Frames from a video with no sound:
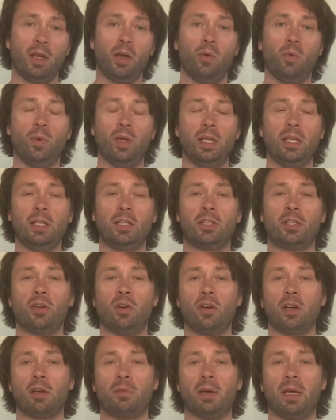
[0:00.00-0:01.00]
We need to
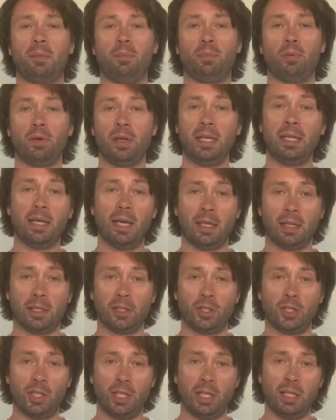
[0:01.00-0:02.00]
talk about prenatal
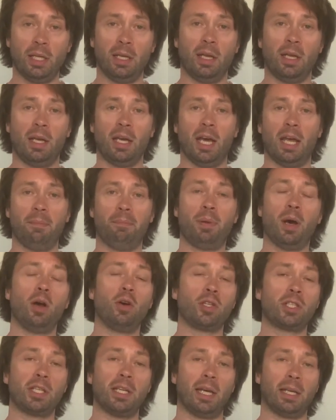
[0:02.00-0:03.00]
qi and
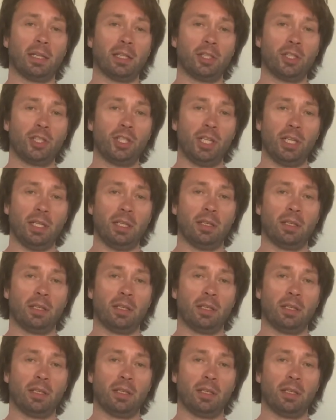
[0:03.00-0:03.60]
postnatal qi.